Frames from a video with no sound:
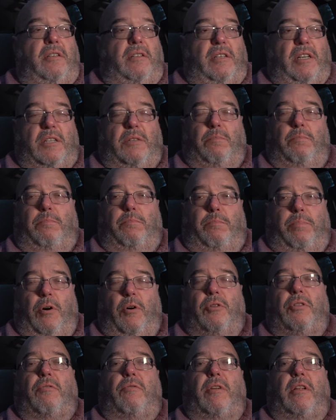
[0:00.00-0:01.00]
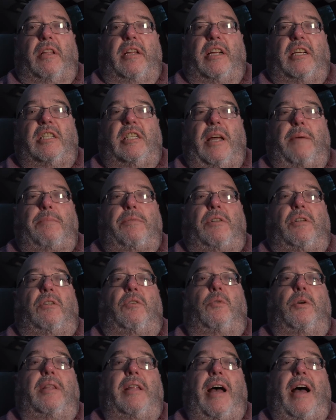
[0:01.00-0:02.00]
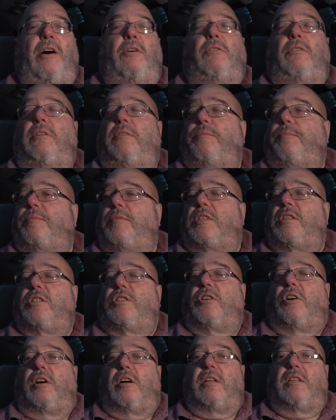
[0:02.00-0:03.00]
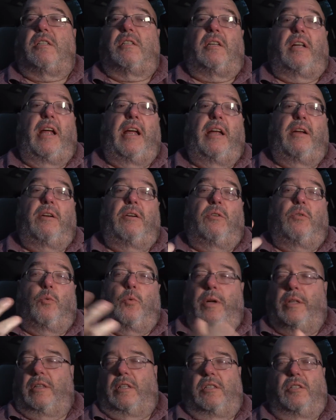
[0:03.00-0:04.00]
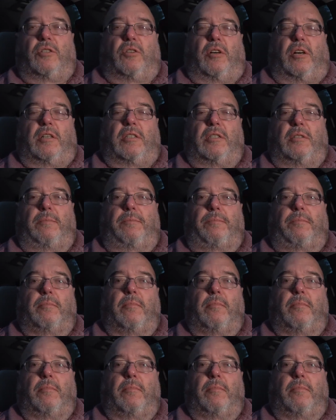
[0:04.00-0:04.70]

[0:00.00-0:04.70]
just both really exceptional without the sauce and with the sauce.